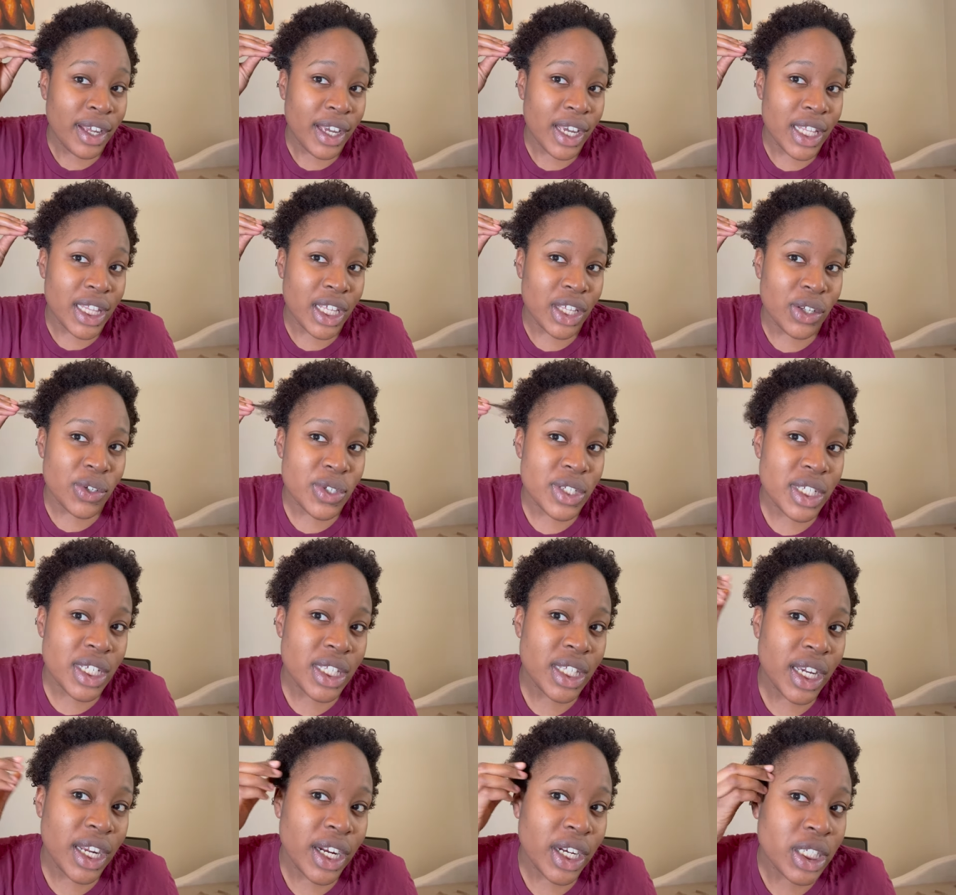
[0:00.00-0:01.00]
and then you'll see
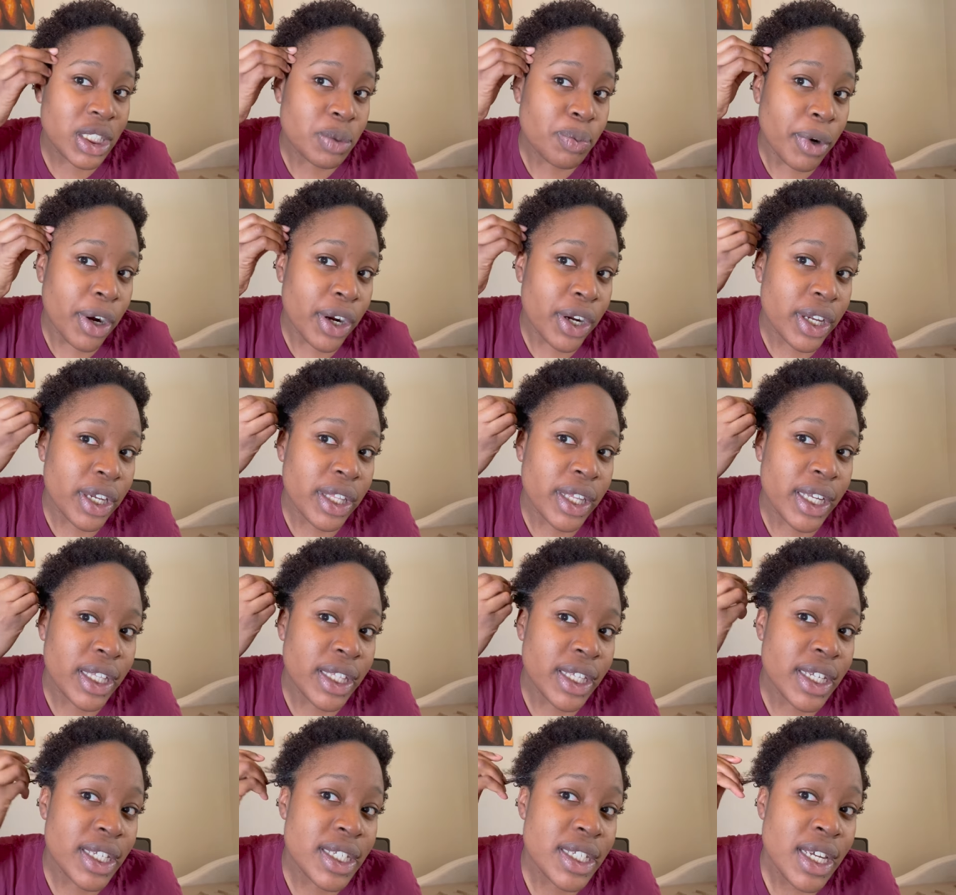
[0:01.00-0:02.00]
the hair sparkling like
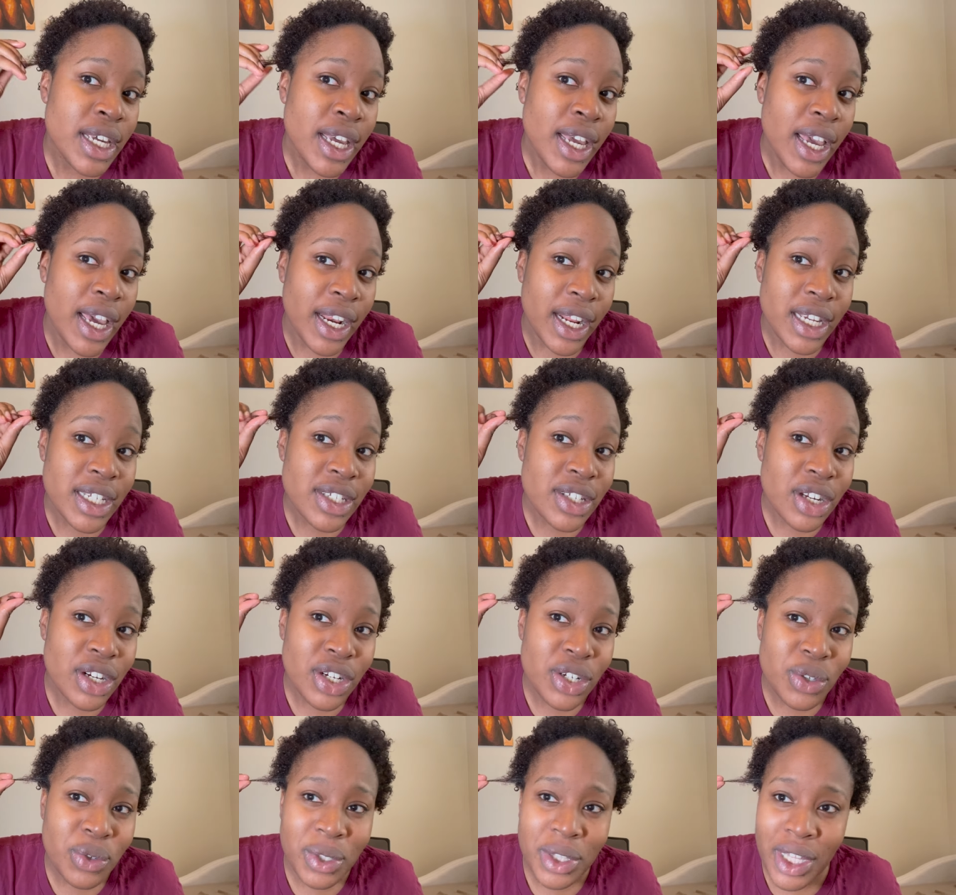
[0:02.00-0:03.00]
this. And I started
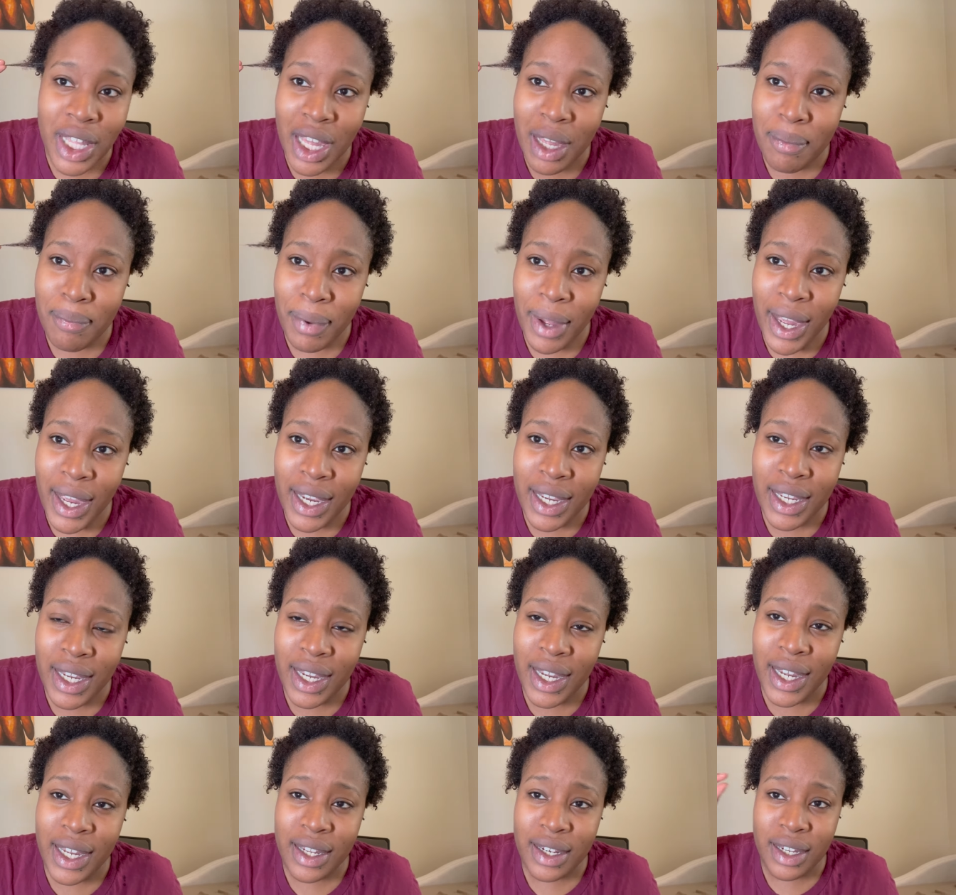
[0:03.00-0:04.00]
doing that back
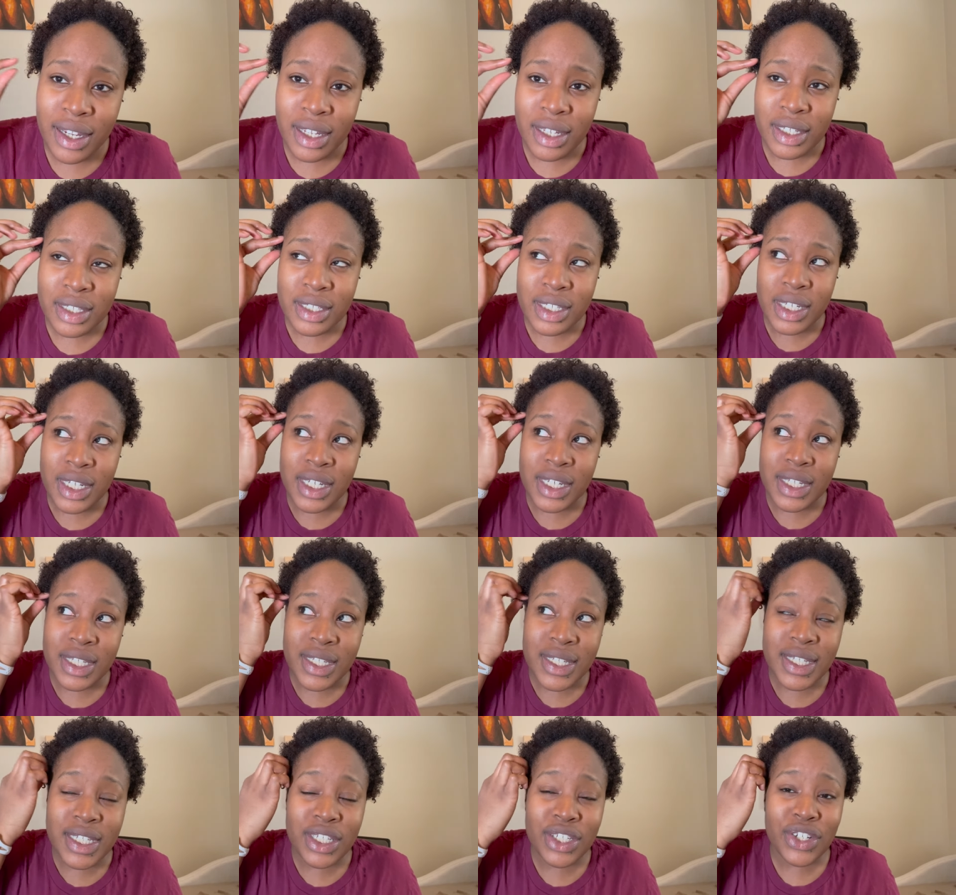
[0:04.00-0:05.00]
in
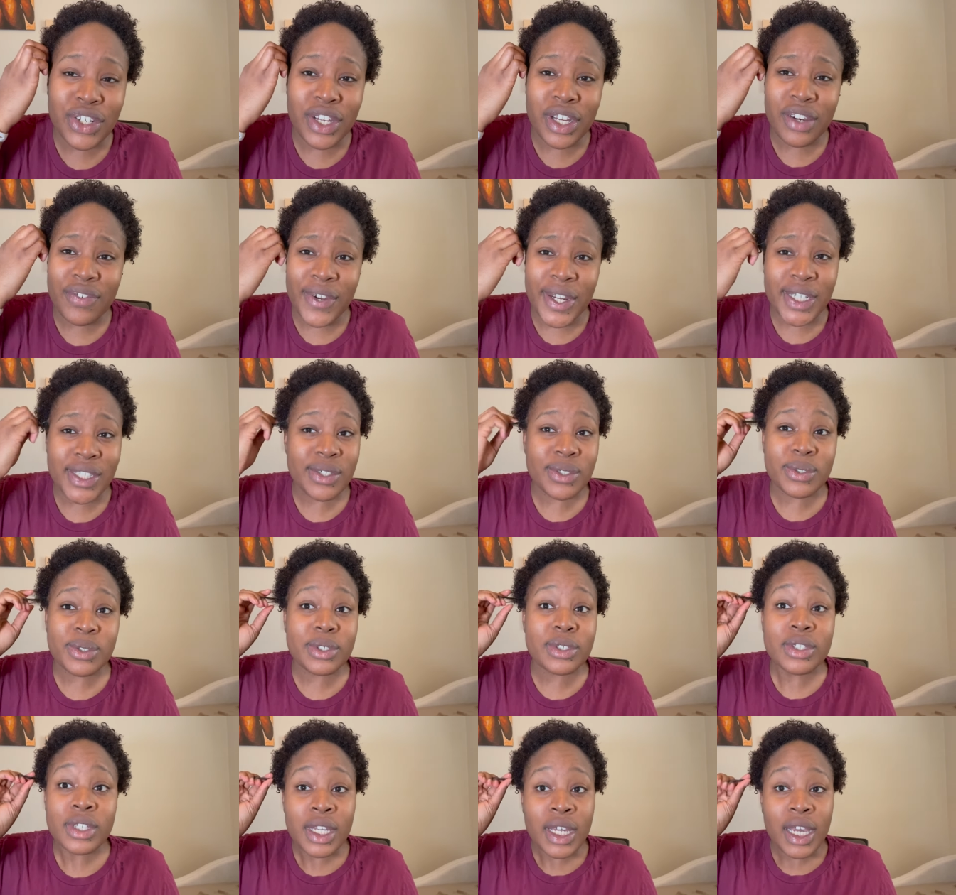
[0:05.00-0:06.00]
senior year of high
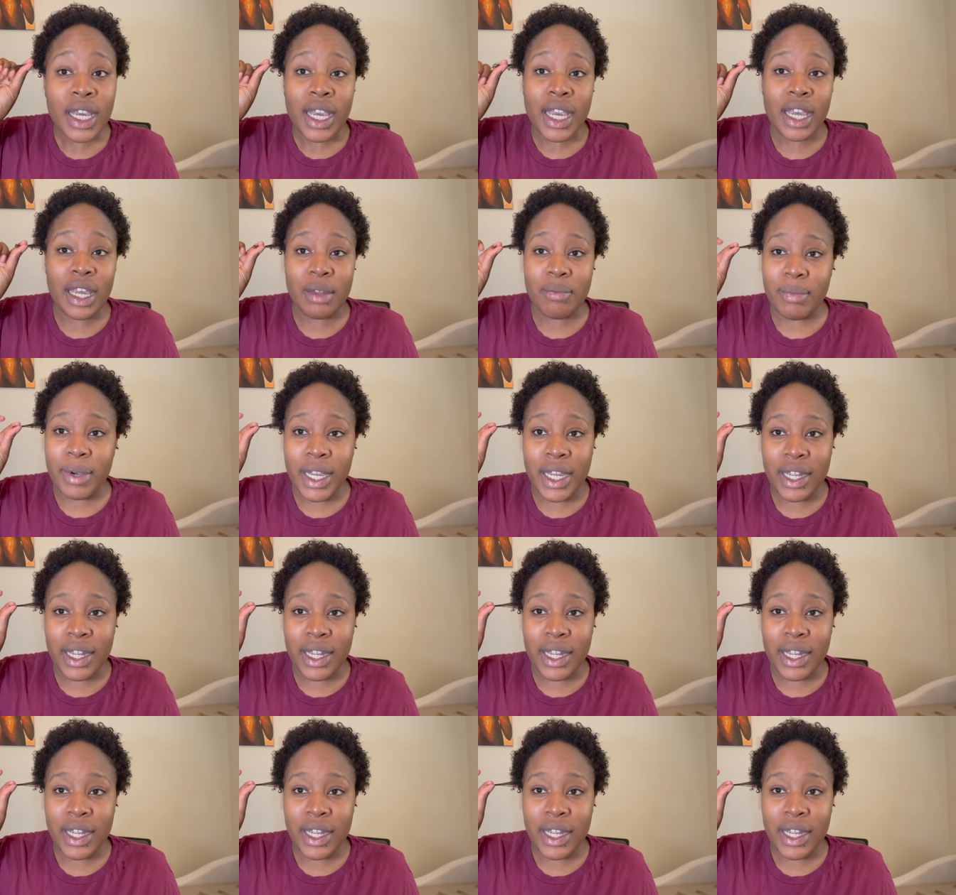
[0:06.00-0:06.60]
school, and my